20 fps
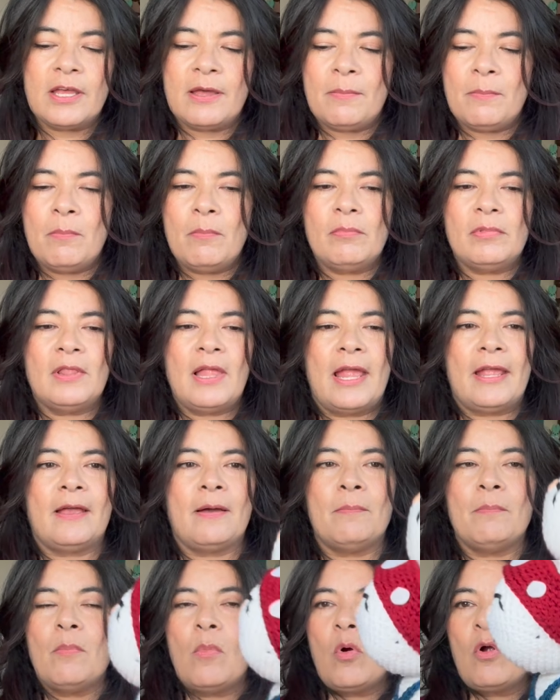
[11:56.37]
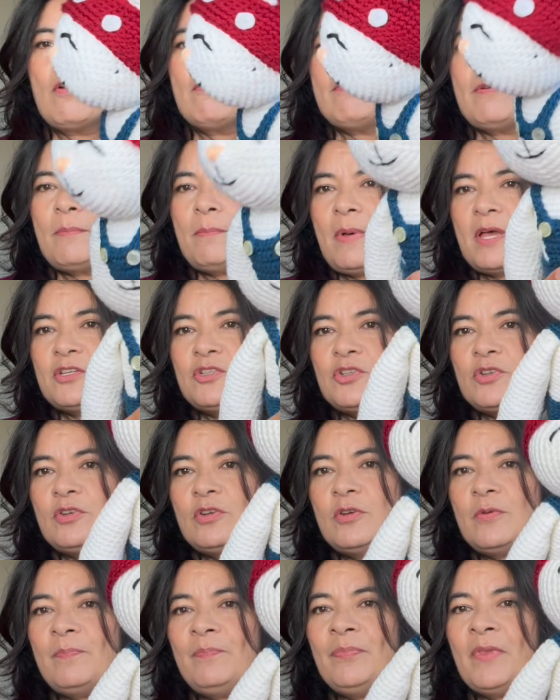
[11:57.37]
at like a more of a
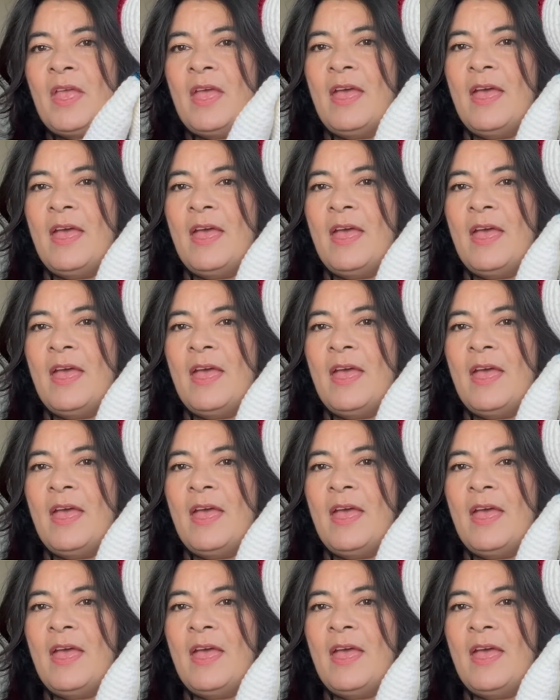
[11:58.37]
mushroom,